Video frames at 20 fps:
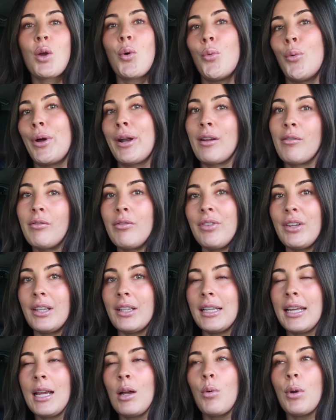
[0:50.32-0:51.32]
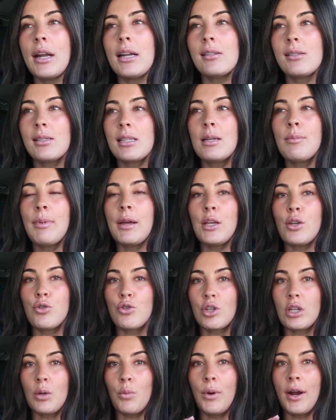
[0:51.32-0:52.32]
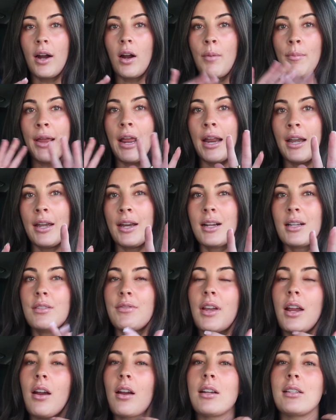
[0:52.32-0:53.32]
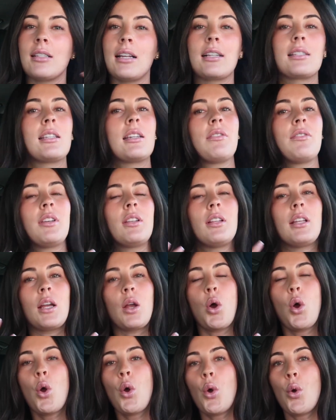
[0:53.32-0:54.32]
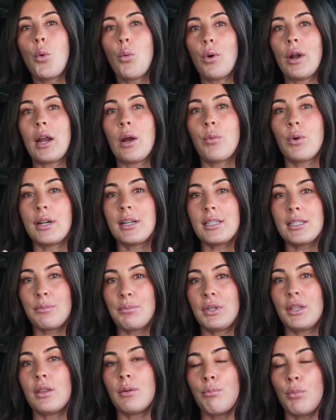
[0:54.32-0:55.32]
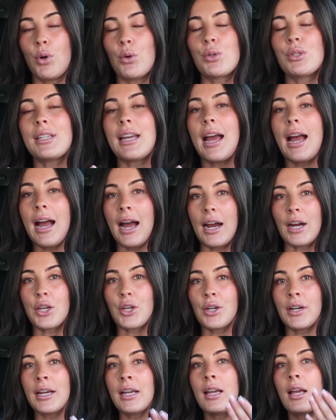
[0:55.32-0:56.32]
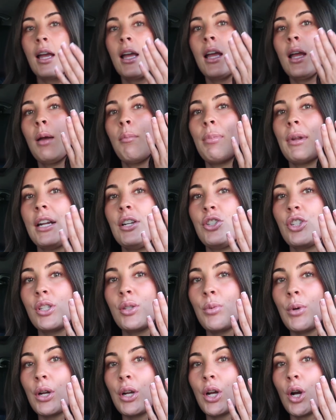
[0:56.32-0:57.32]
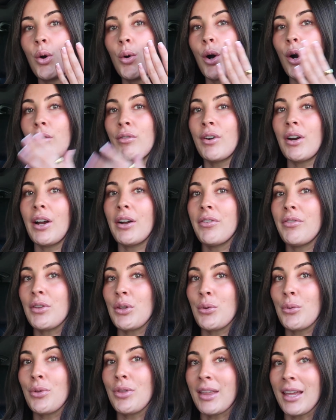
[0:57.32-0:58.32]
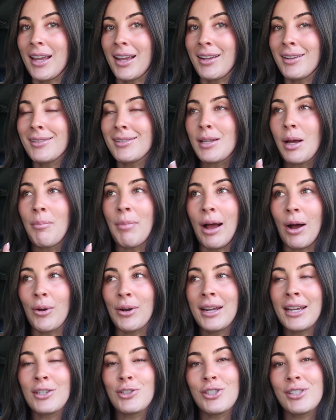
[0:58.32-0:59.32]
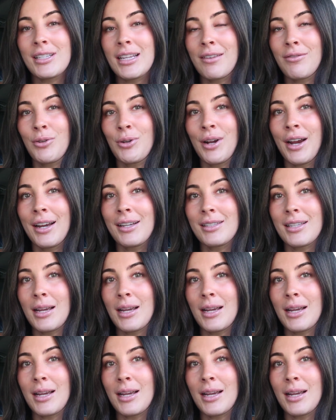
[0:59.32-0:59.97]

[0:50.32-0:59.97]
what I'm feeling. When I sleep, I usually wear it on my index finger because that's, I feel like, when I want it to be the most accurate. But I just want to go over a few things about it and just give you guys